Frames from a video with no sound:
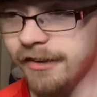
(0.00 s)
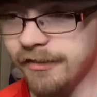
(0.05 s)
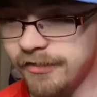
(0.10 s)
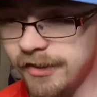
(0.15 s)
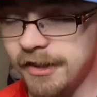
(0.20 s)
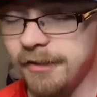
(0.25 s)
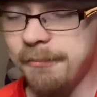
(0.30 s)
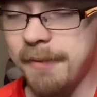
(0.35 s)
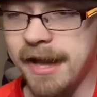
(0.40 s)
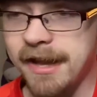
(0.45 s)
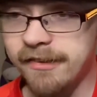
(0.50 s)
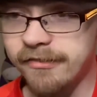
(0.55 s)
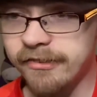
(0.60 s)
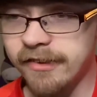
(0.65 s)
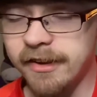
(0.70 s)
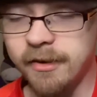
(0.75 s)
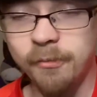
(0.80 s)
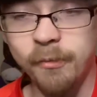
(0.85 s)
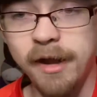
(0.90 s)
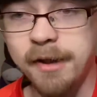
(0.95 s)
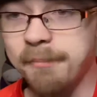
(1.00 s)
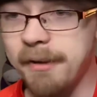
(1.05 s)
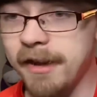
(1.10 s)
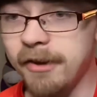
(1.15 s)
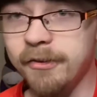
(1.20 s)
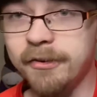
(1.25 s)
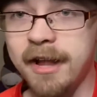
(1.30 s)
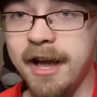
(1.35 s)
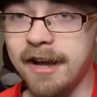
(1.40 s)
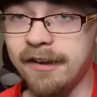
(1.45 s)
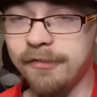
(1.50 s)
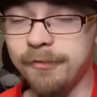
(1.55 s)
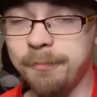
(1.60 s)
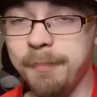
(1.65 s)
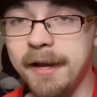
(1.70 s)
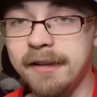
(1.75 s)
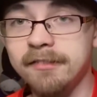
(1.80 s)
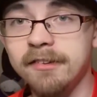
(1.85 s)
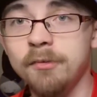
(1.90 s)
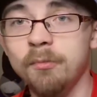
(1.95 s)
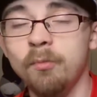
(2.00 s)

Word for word: did amazing, way better than I expected.